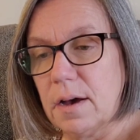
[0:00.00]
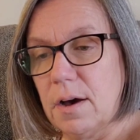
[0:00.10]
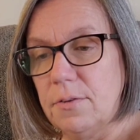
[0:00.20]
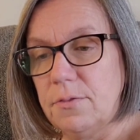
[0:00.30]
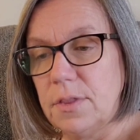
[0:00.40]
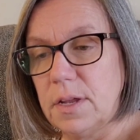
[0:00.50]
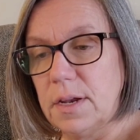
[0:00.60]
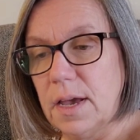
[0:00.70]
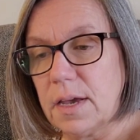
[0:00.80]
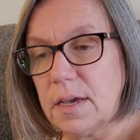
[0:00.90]
of the
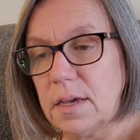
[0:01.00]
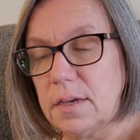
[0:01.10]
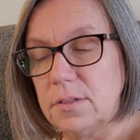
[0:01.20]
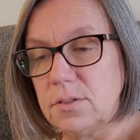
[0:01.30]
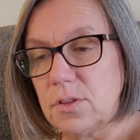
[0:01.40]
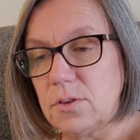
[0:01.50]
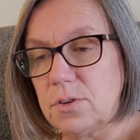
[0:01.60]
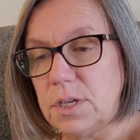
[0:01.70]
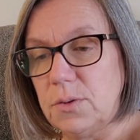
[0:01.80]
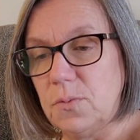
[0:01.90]
neck is
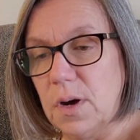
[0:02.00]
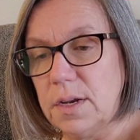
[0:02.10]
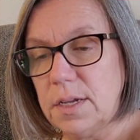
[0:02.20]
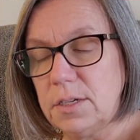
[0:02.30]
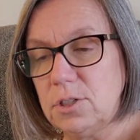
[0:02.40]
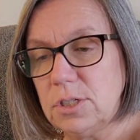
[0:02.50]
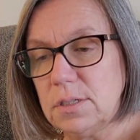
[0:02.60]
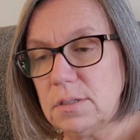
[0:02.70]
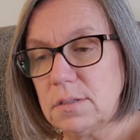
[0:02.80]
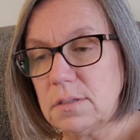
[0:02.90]
31
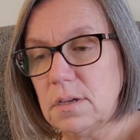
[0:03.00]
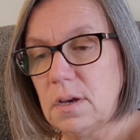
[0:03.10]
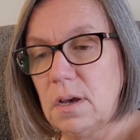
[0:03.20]
inches.